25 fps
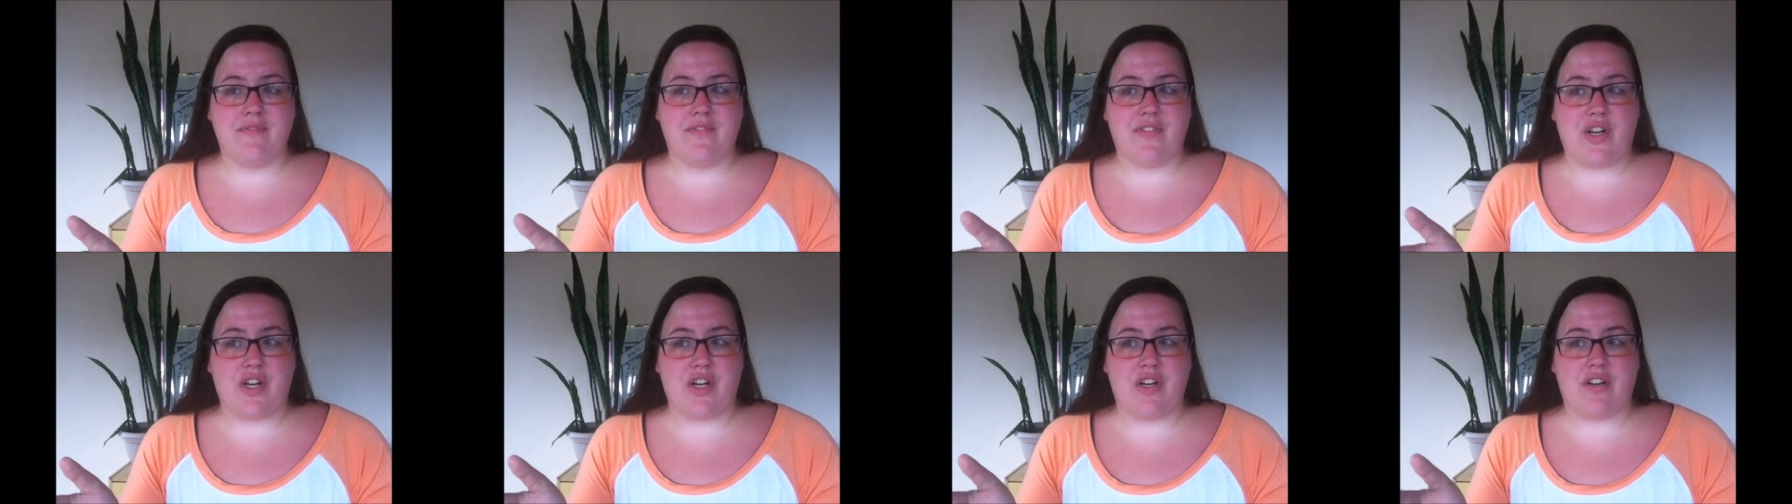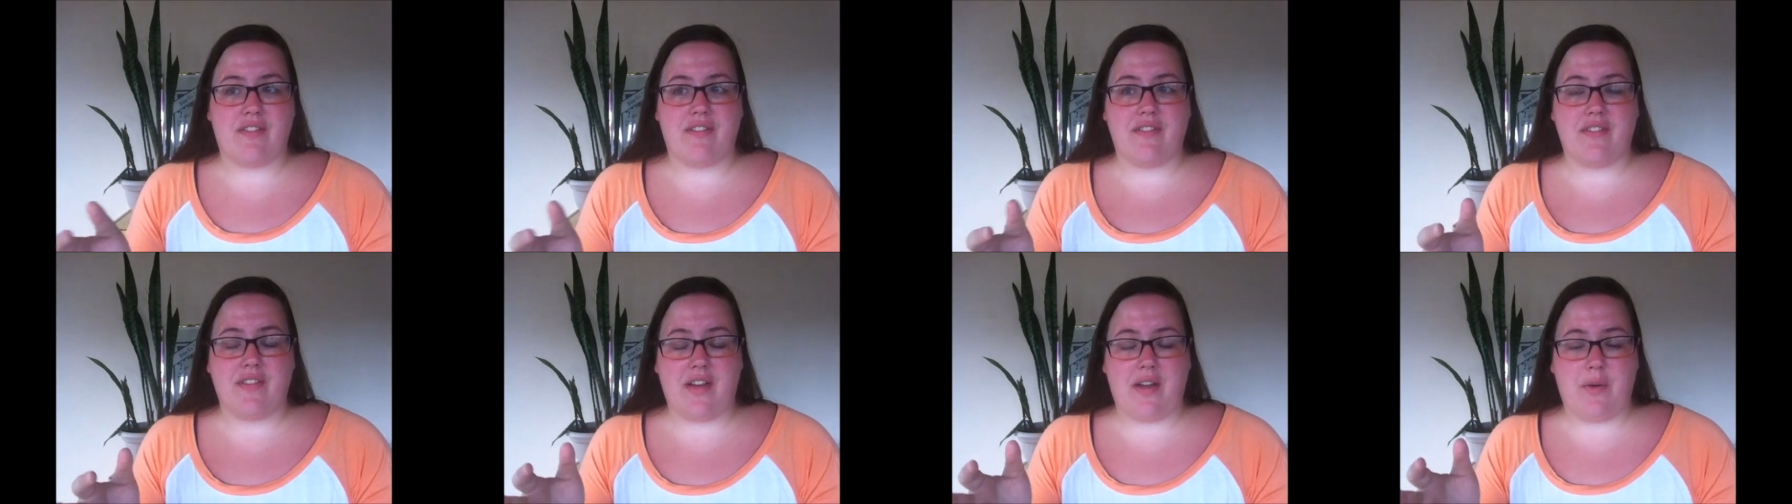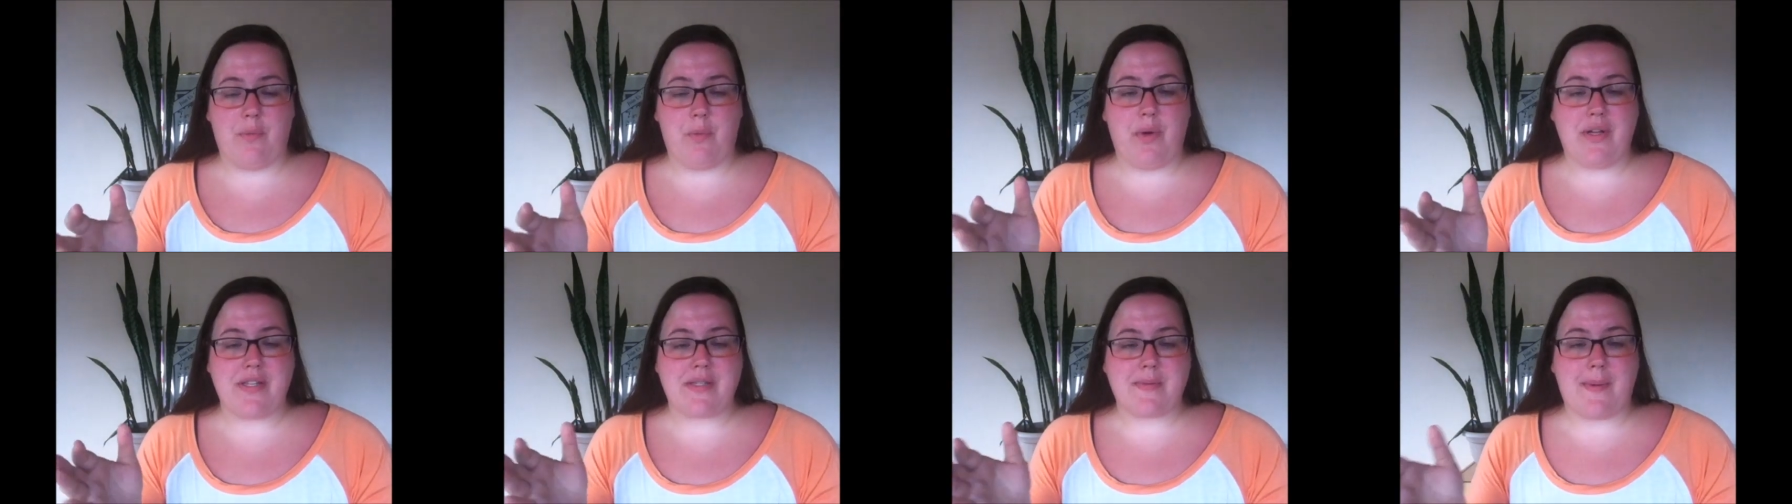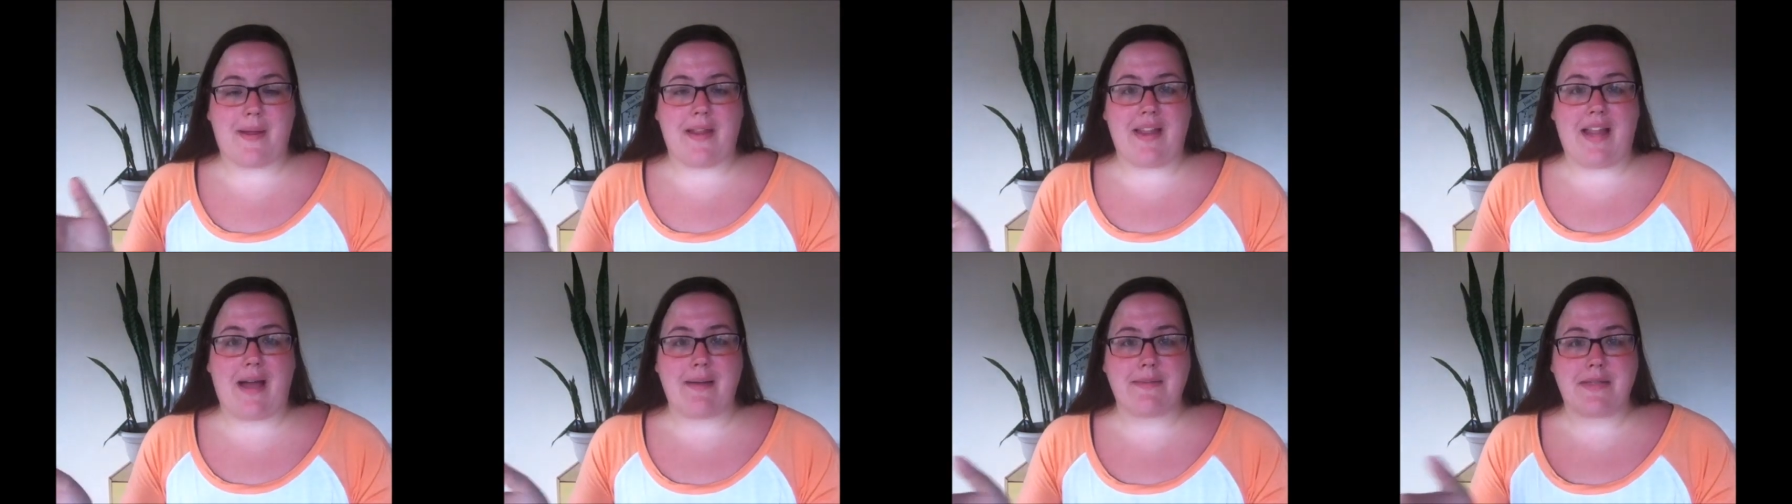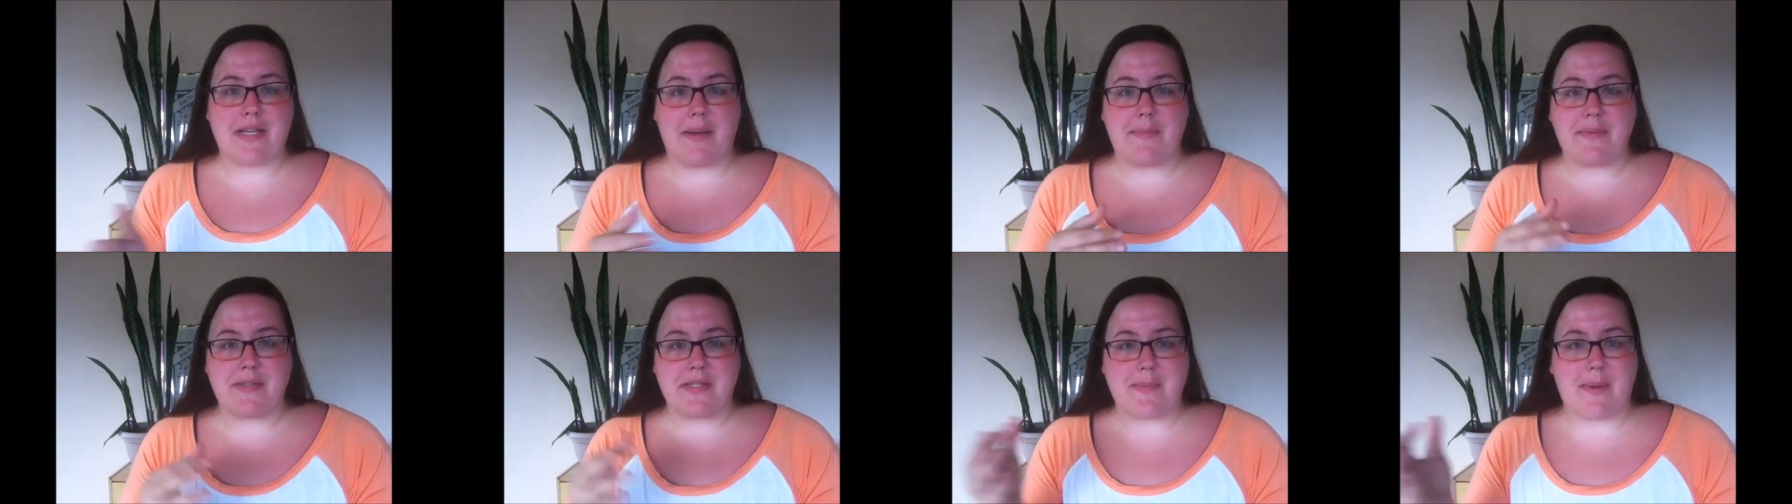for uh, once my
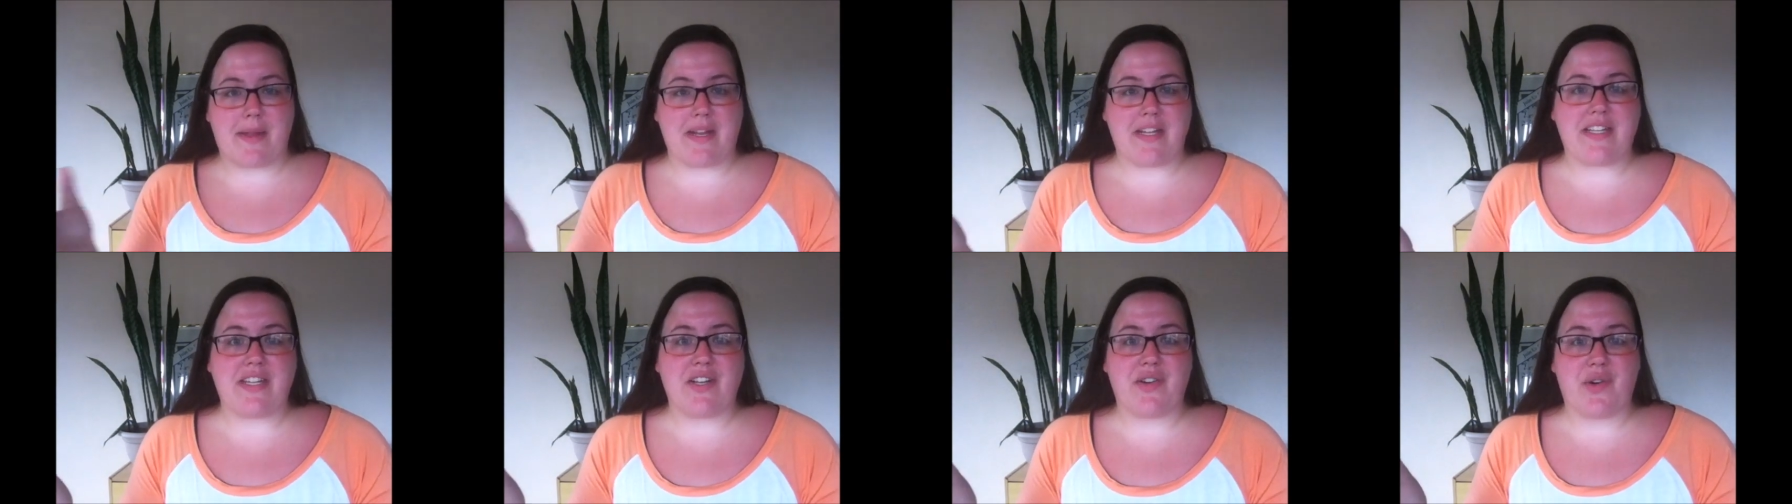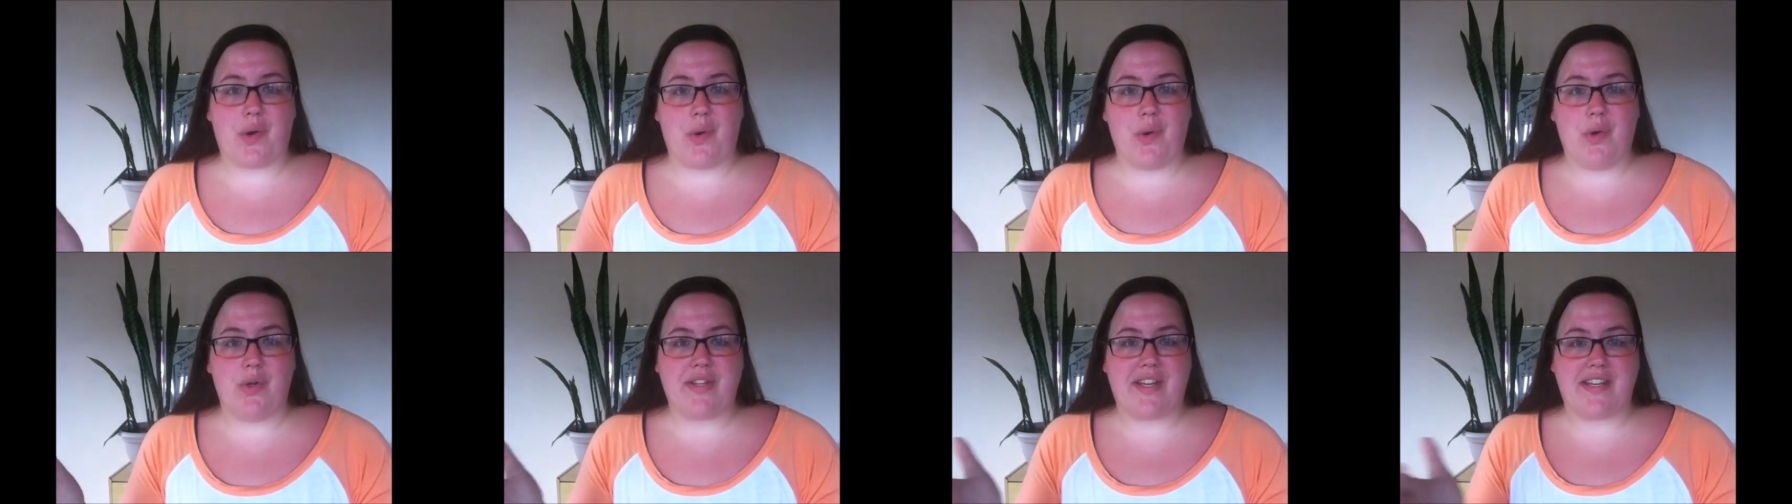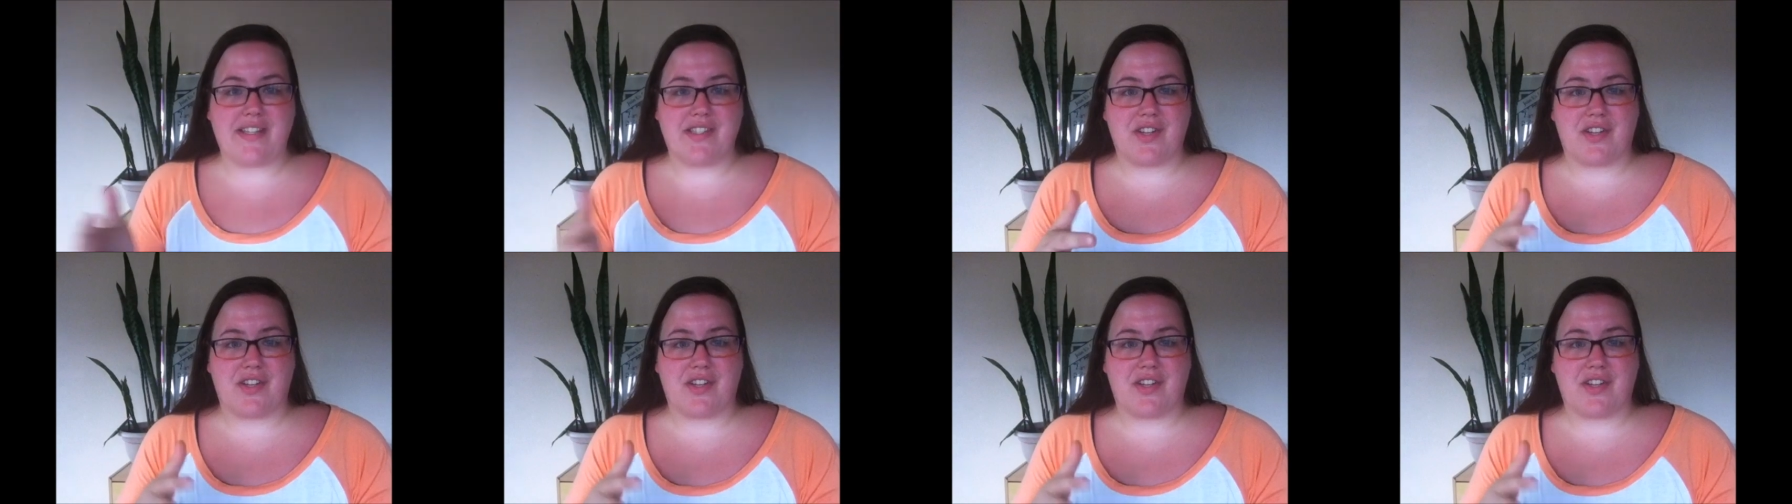laptop is about a year old,